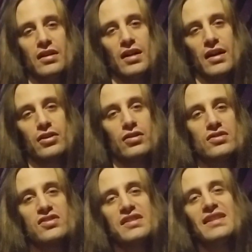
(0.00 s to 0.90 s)
I couldn't
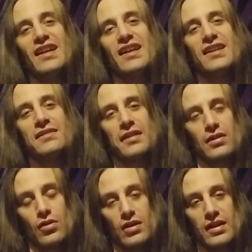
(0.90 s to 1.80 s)
see anything
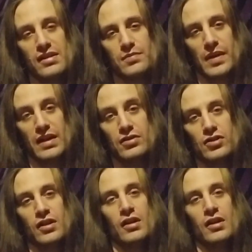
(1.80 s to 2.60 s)
on his page.